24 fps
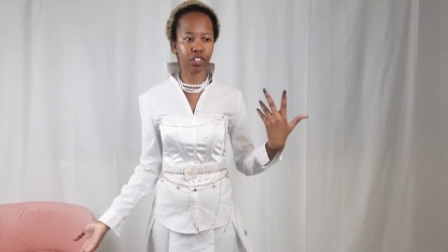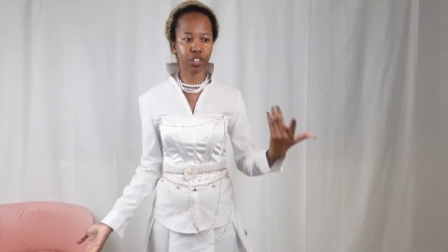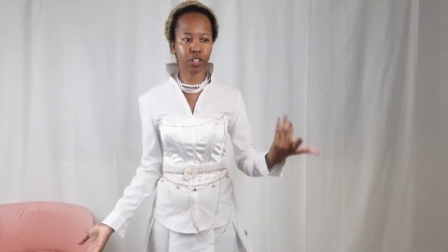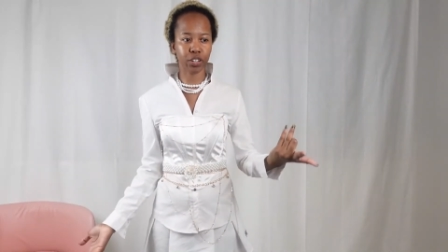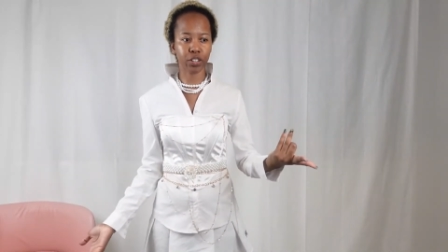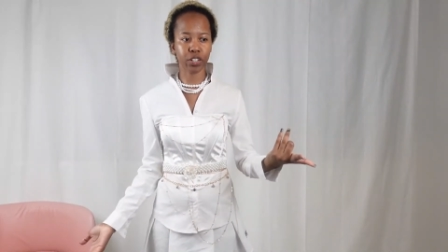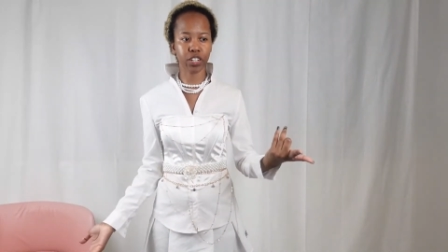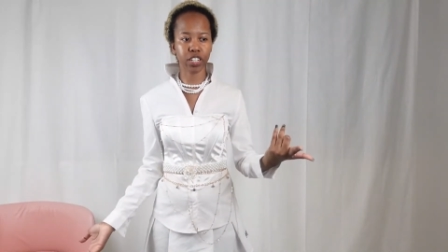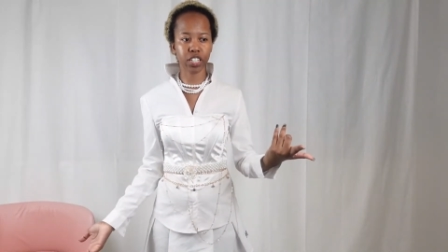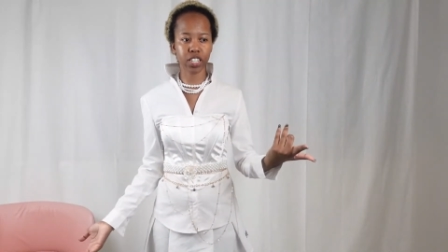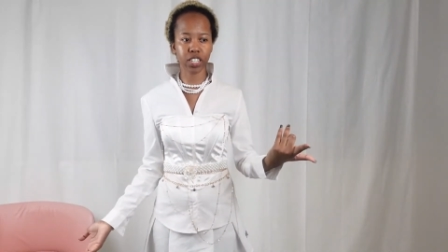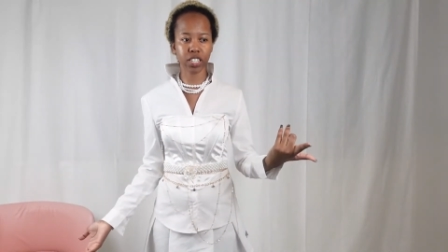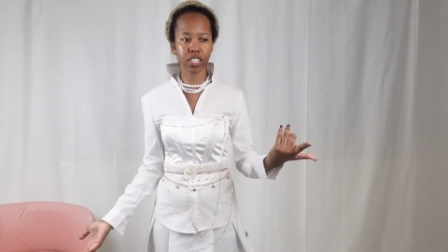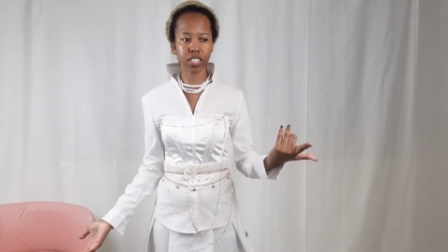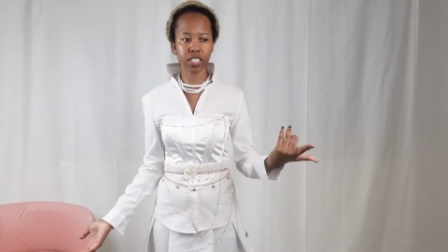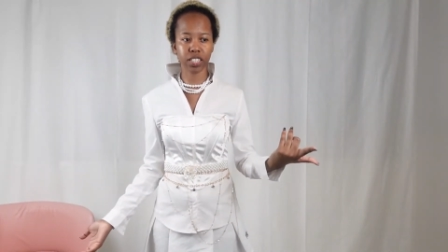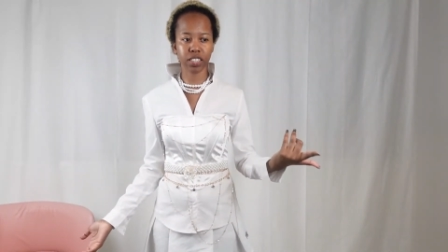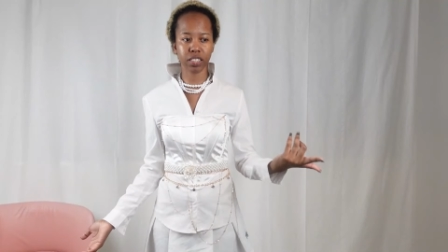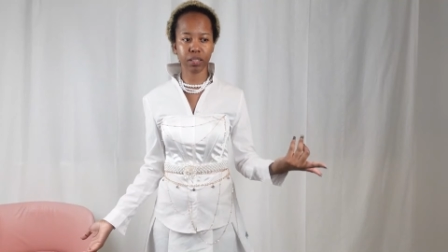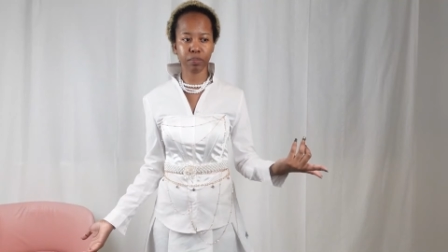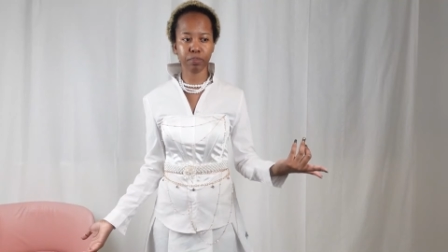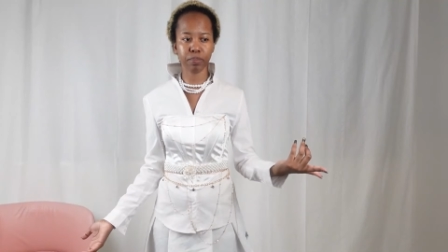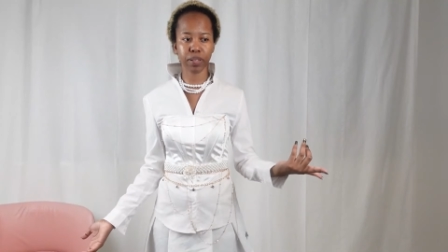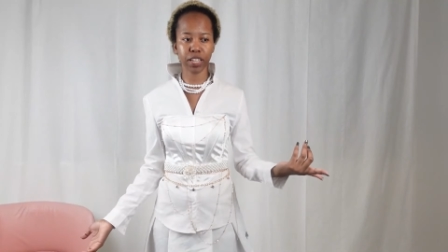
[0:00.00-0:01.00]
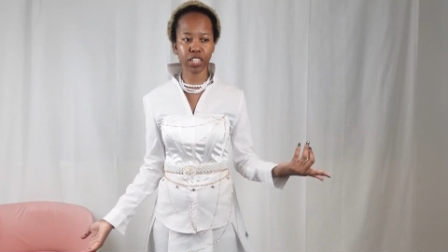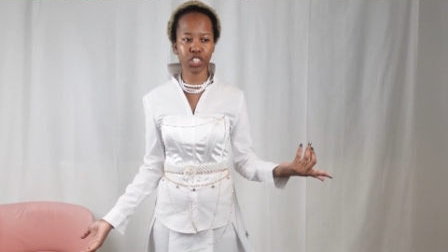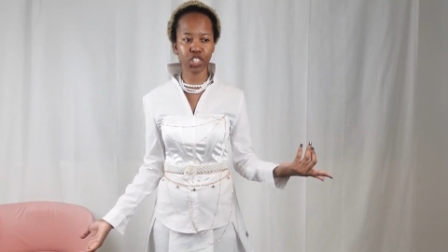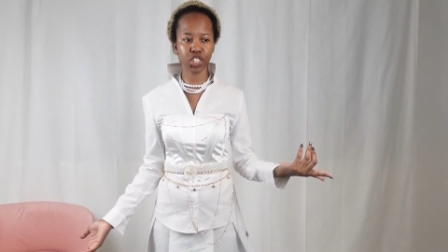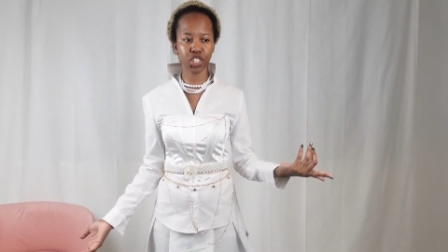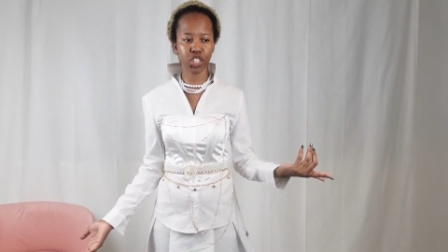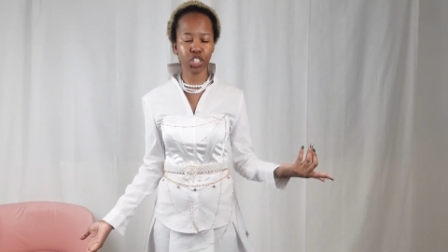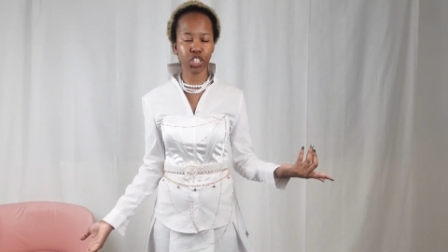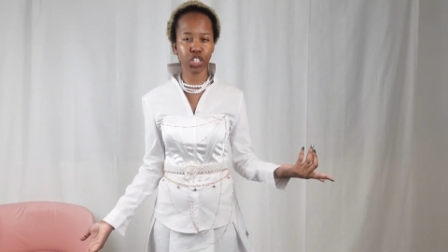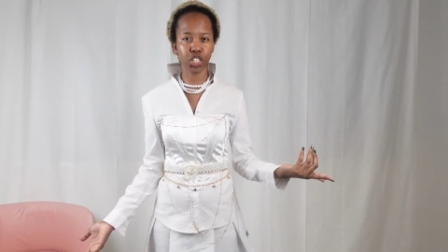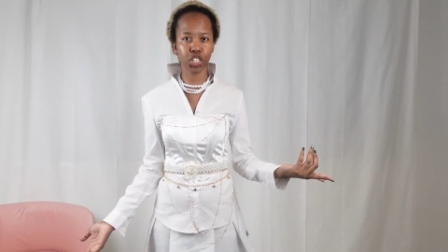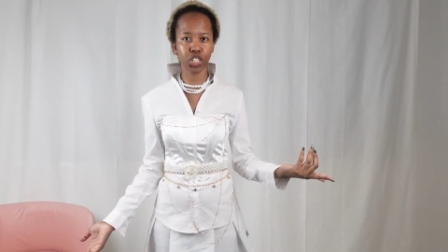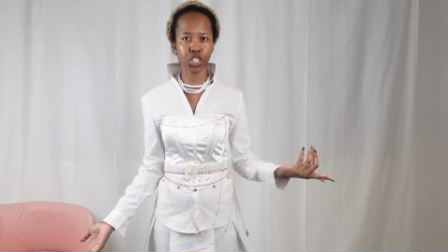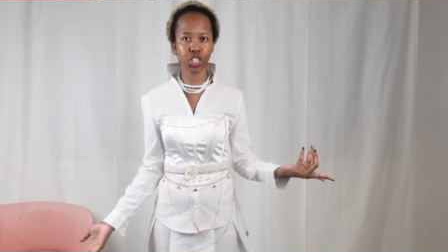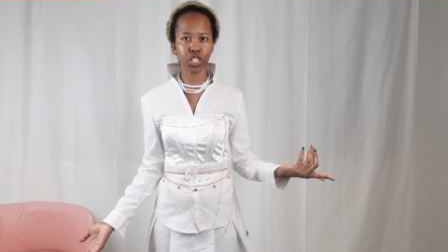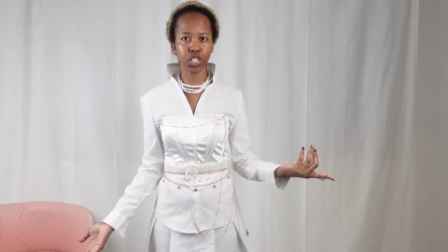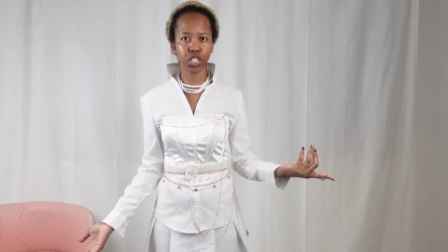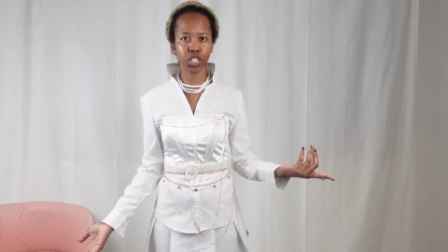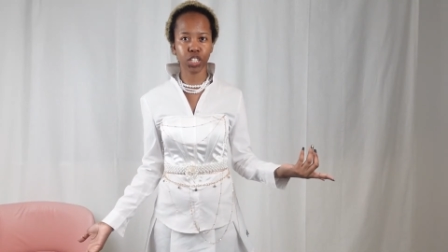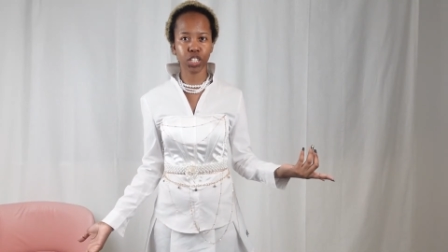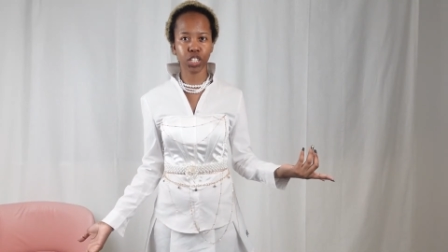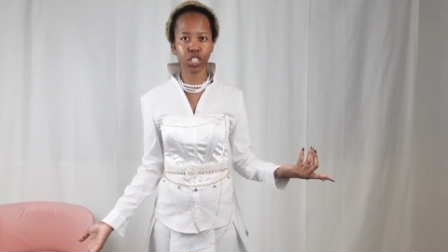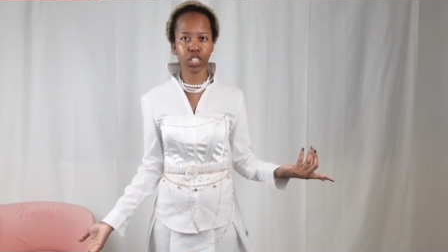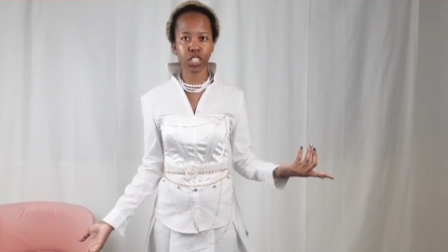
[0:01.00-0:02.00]
girl has in the picture.
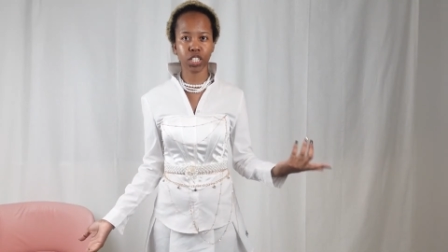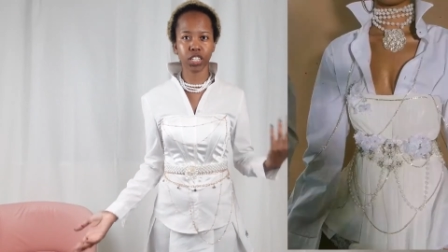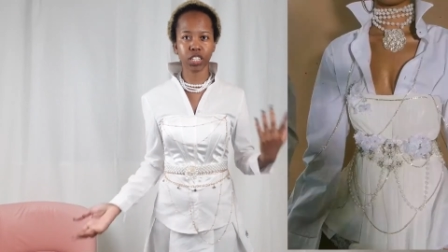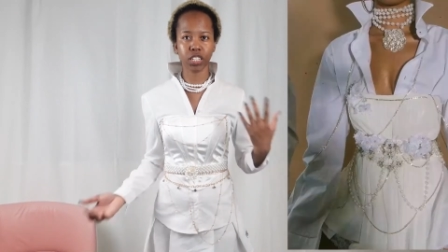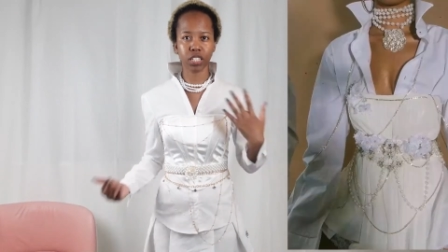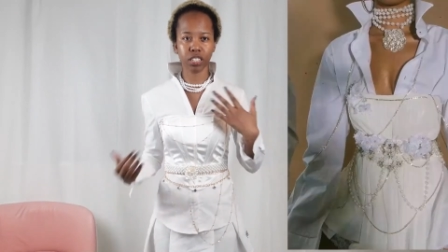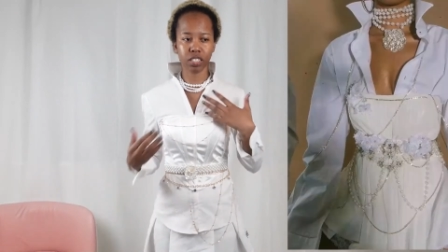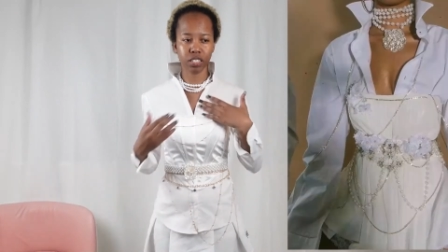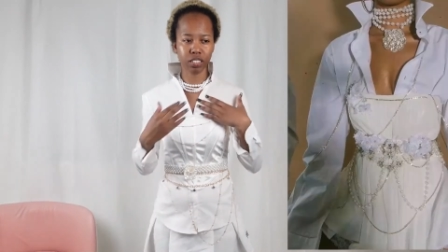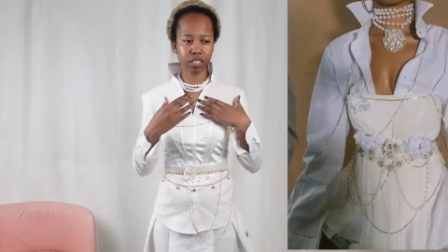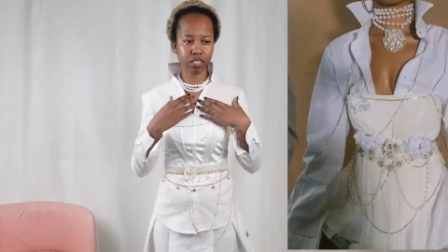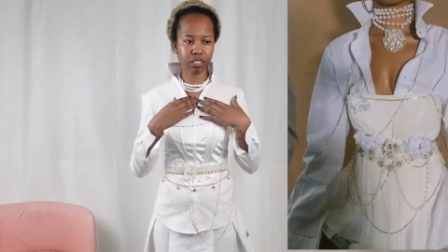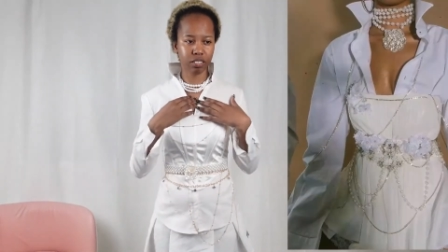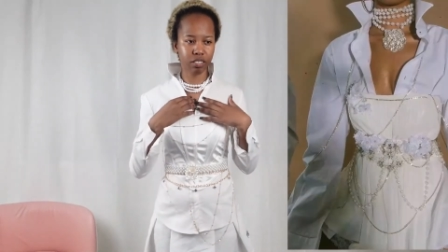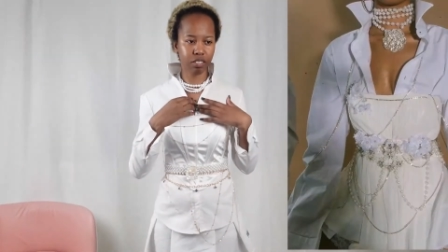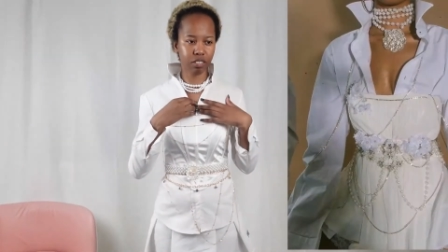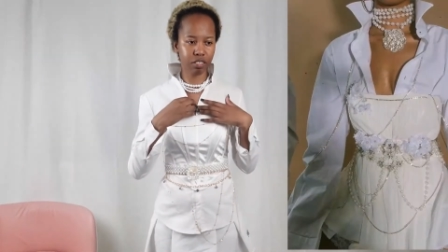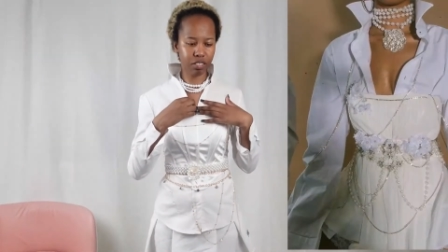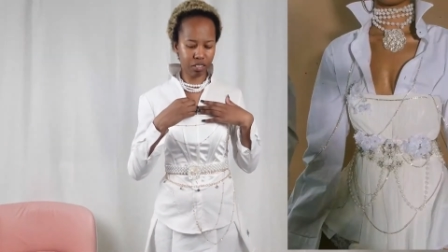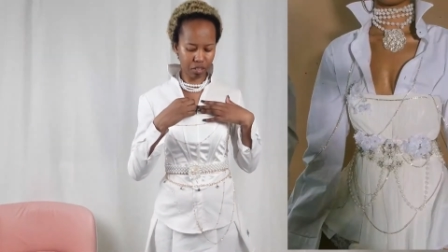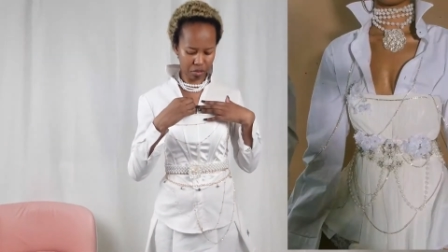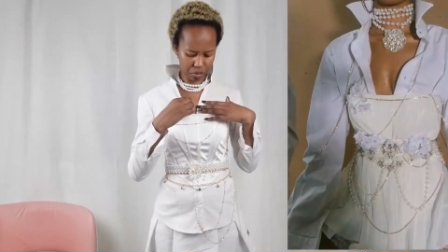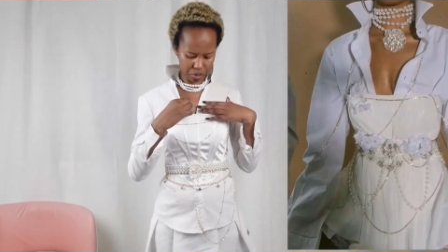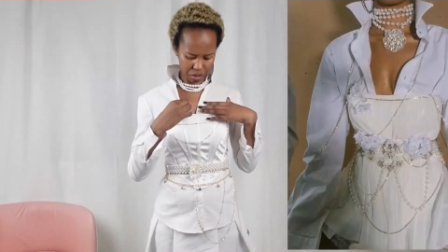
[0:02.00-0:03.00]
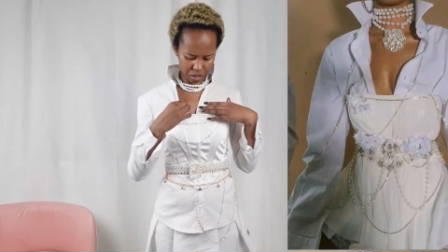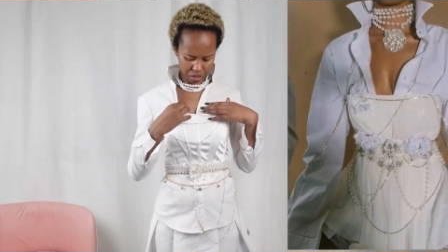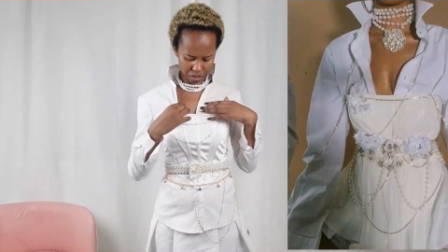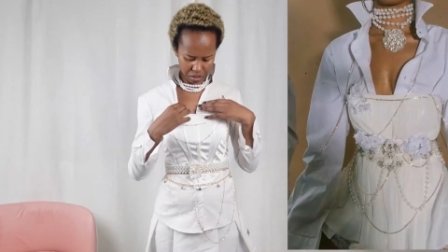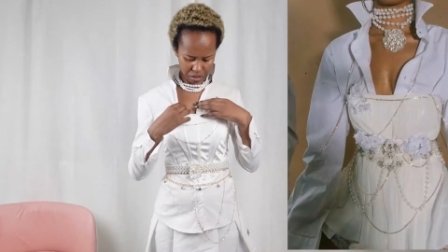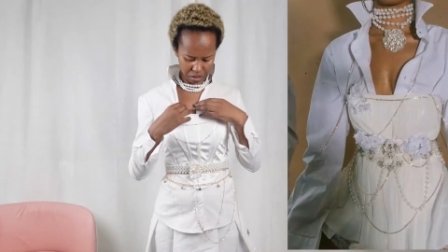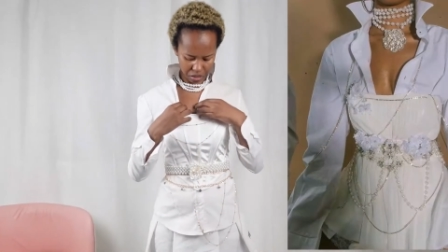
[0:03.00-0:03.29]
Actually, wait.